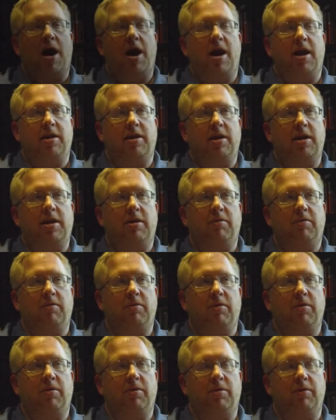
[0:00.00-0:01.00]
I think
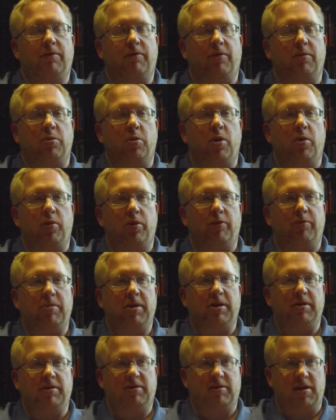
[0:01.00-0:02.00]
from what we've
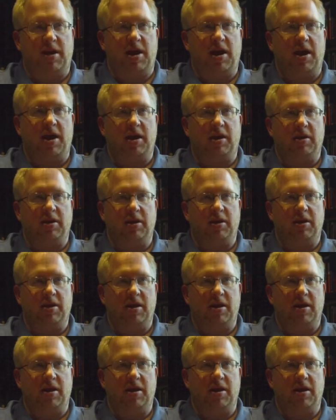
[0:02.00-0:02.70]
been saying,